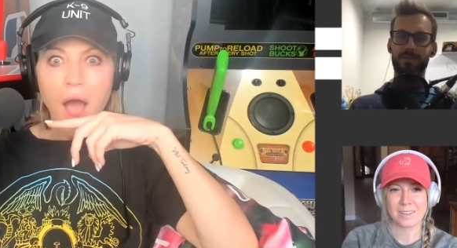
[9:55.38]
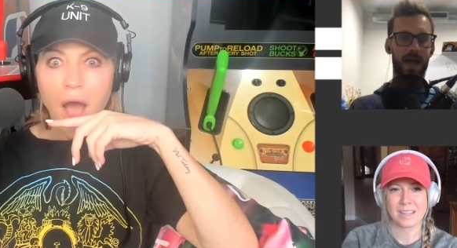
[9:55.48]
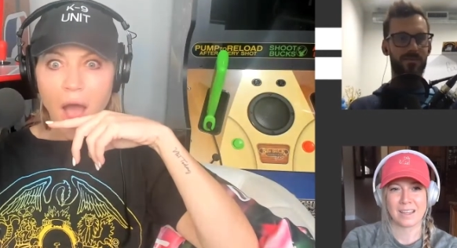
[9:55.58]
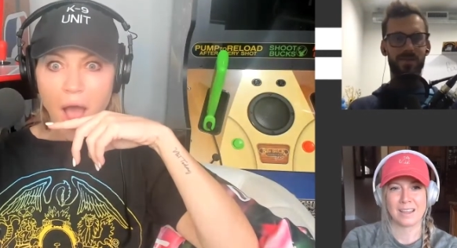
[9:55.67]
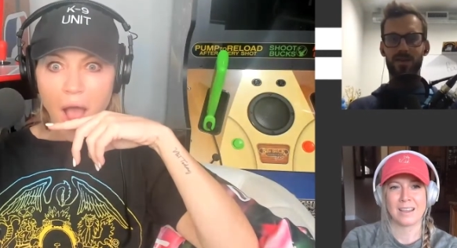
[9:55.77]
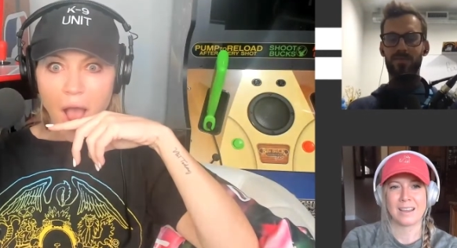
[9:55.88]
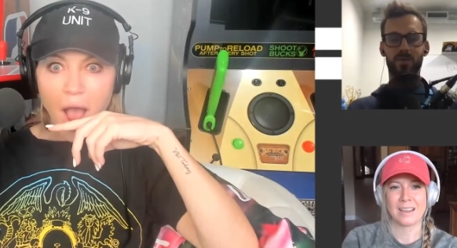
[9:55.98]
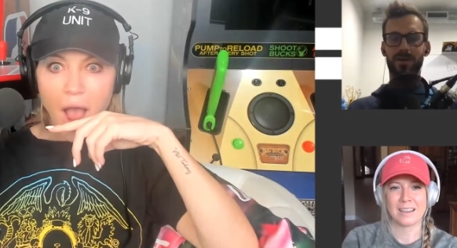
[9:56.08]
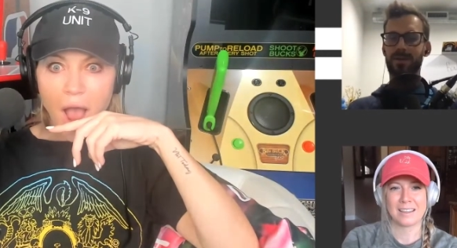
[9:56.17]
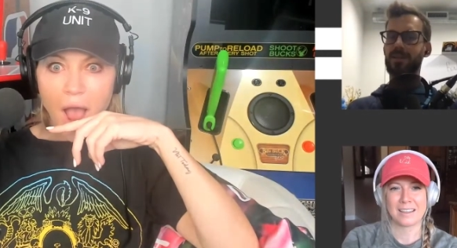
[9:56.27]
Speaker 1: i fell
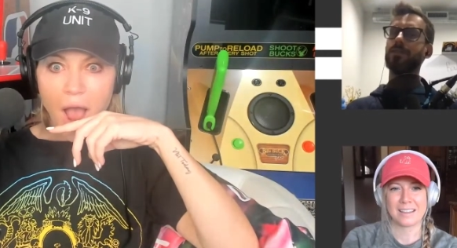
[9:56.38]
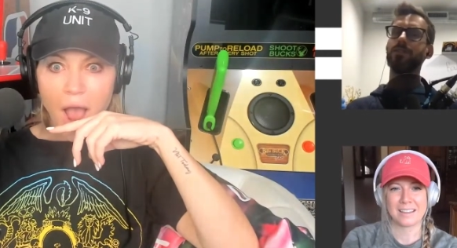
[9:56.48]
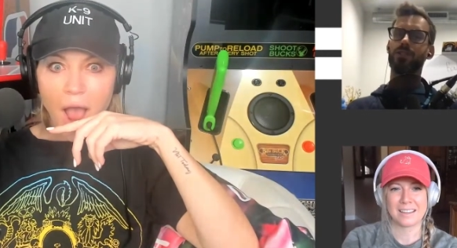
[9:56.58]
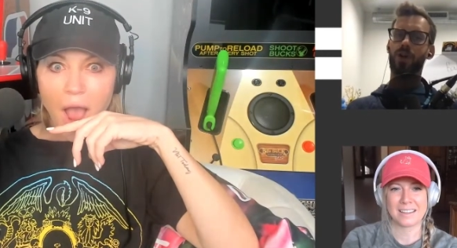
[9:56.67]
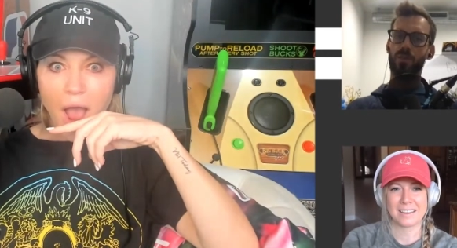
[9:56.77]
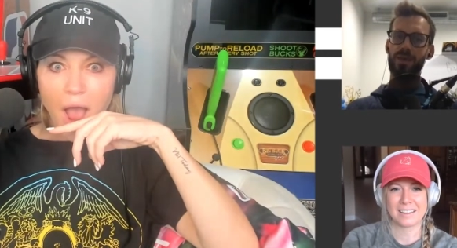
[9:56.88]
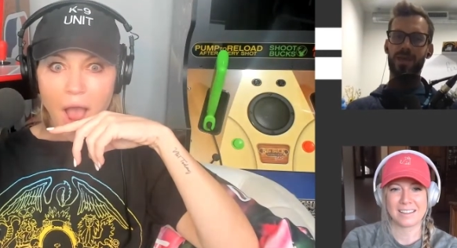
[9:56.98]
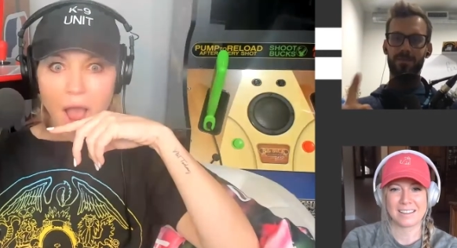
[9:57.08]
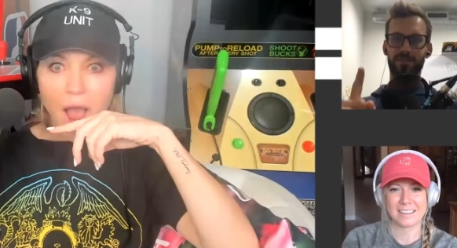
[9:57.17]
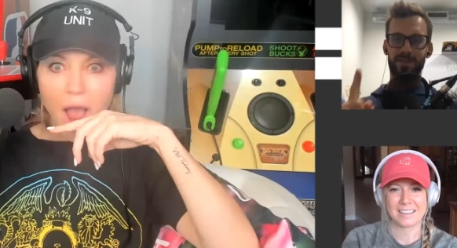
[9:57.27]
for it show
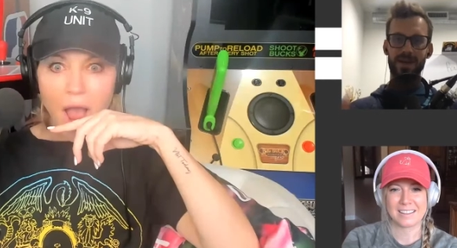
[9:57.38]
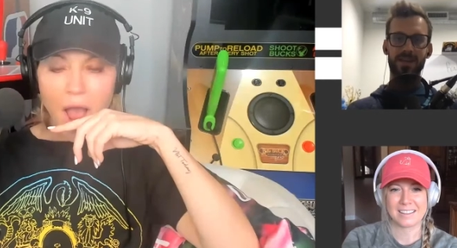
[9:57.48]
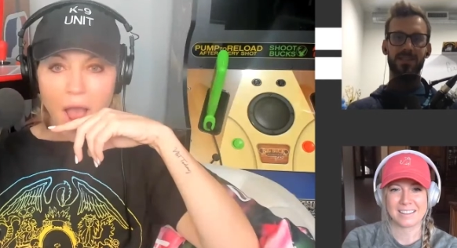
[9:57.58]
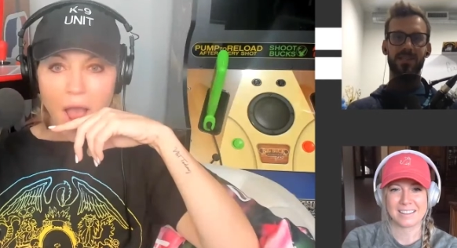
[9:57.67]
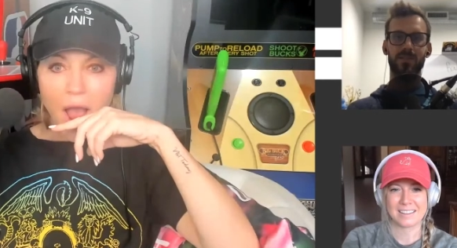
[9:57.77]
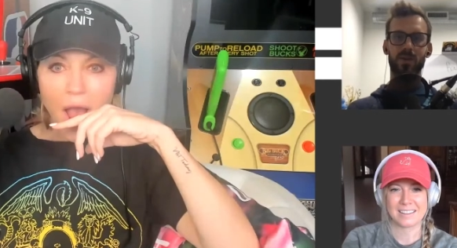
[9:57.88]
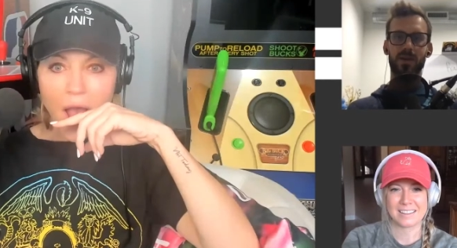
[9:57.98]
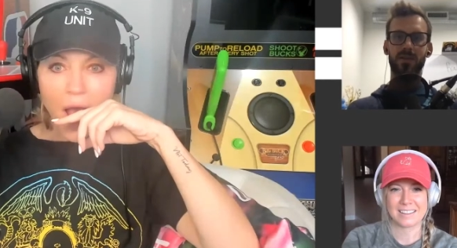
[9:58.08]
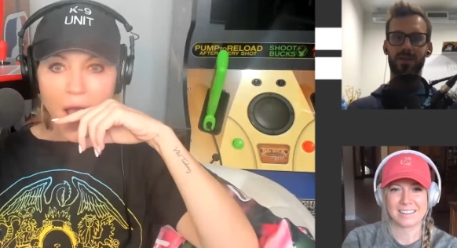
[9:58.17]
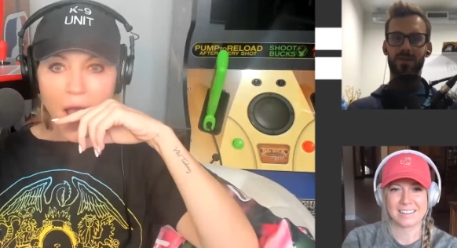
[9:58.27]
me him fighting
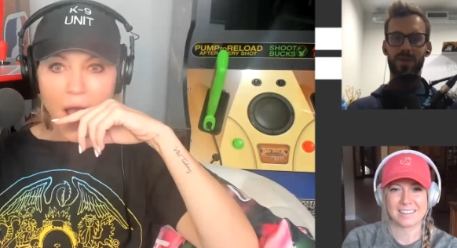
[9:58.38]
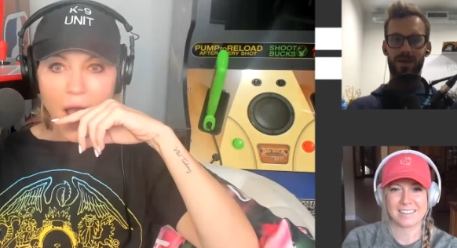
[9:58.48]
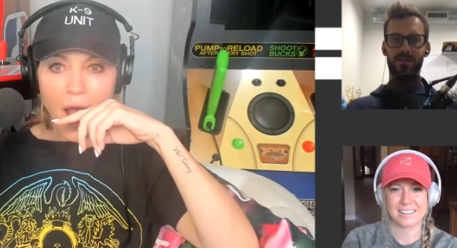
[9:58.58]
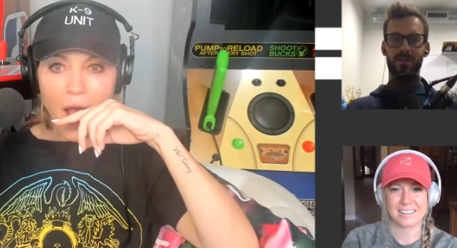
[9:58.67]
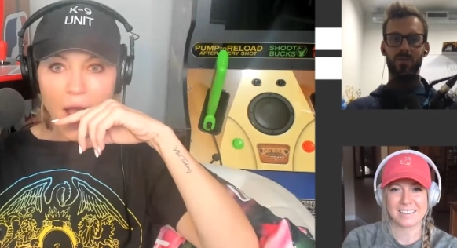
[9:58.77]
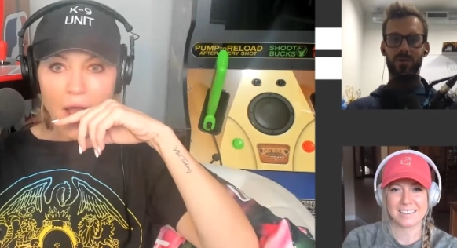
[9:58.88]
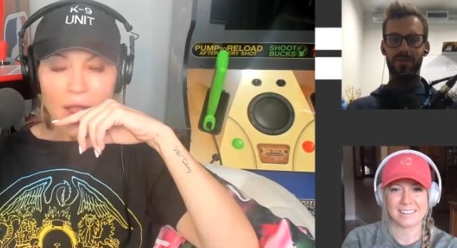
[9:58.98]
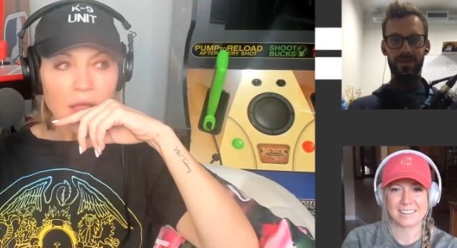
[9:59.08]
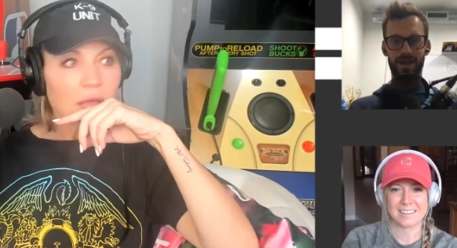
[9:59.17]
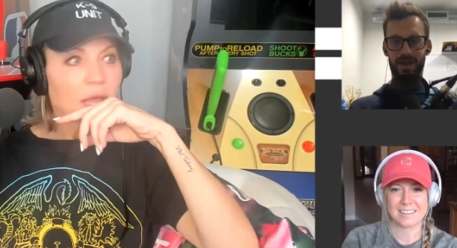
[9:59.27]
someone a little better than
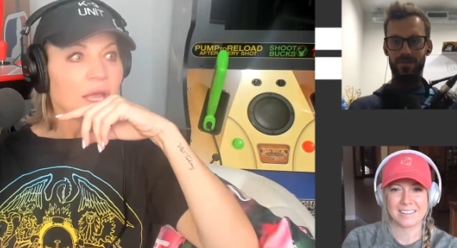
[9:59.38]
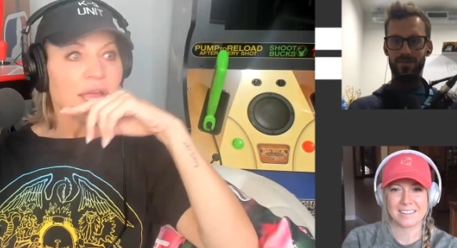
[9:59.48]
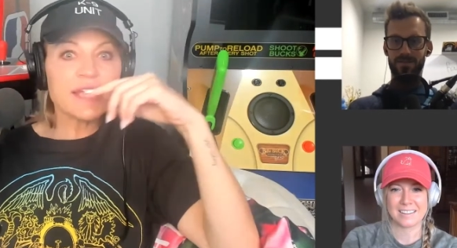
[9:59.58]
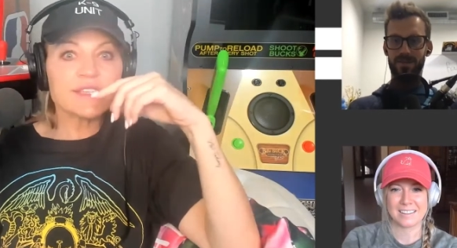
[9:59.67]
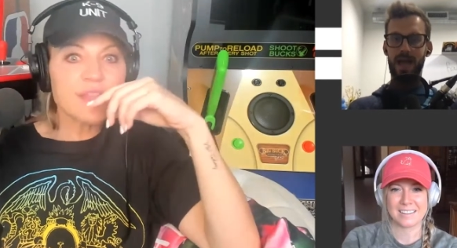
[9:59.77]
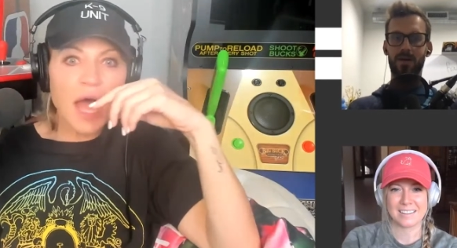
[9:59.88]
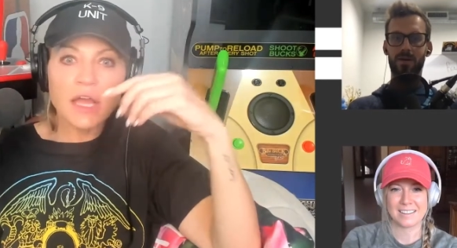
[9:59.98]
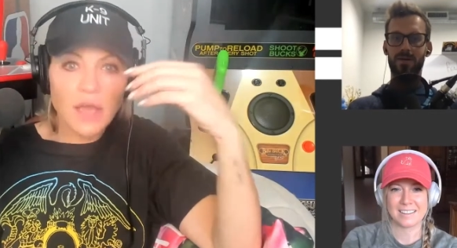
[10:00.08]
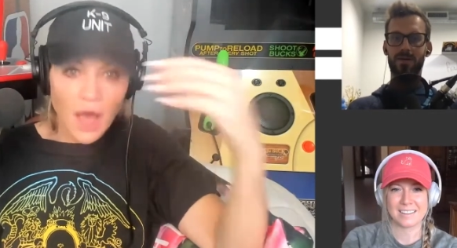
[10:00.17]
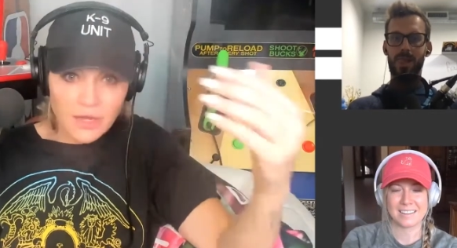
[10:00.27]
woodley now he's now,
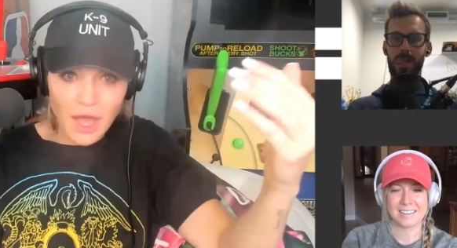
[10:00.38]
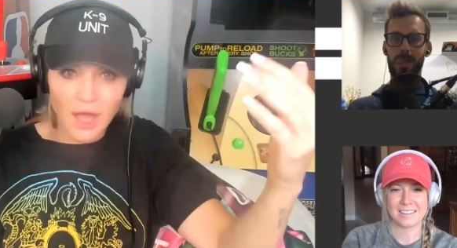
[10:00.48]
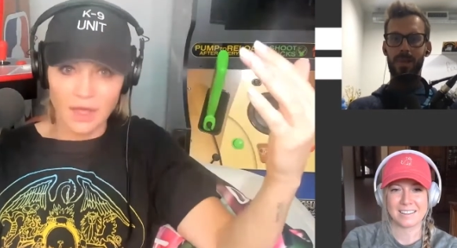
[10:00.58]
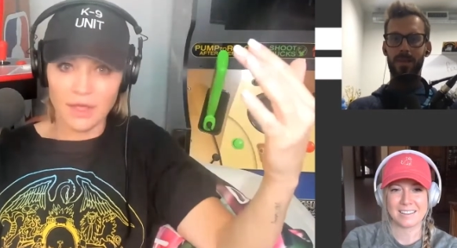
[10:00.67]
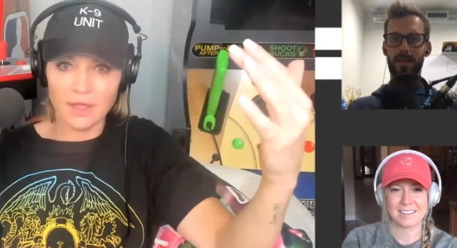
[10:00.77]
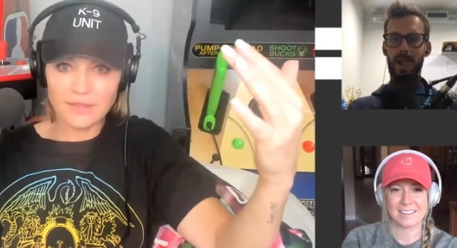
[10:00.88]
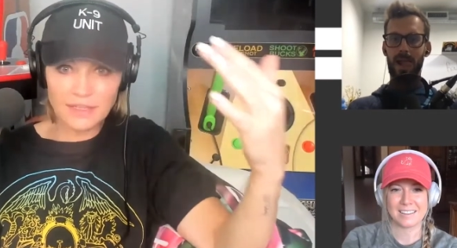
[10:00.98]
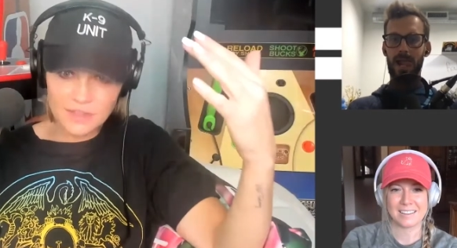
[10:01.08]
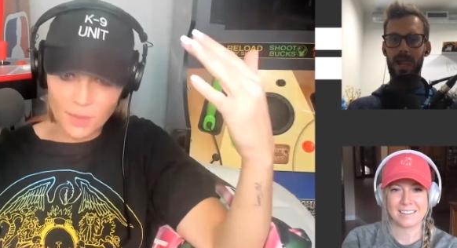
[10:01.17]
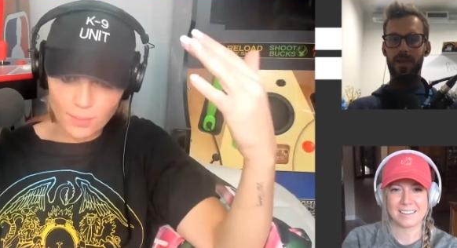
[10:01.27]
not
Speaker 2: gonna
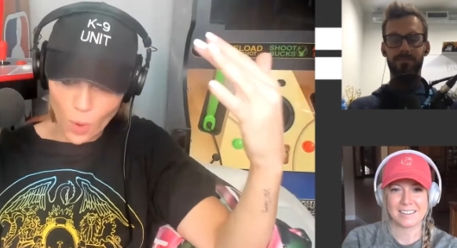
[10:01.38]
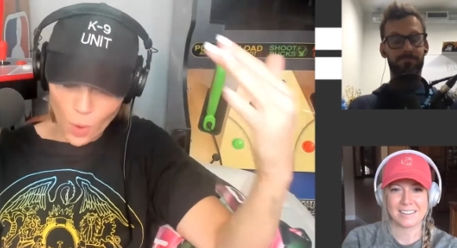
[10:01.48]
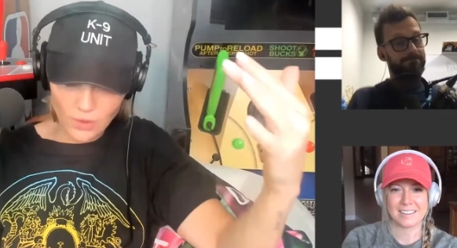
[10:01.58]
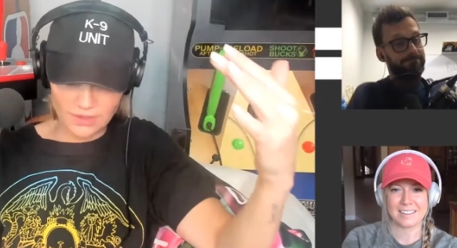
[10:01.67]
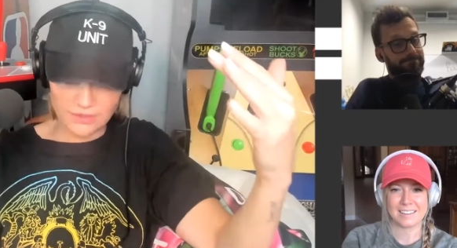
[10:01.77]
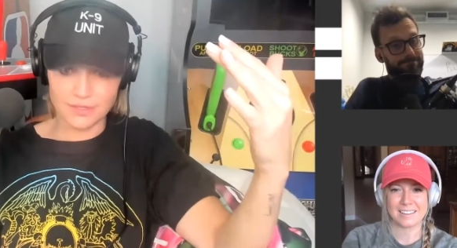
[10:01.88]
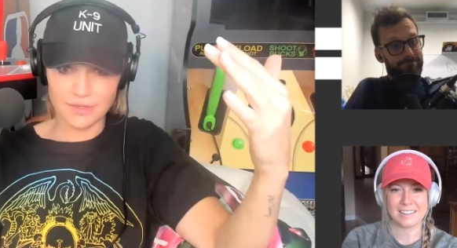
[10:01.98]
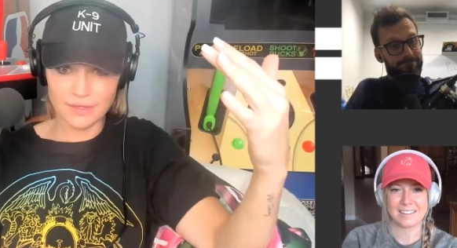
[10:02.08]
that's the point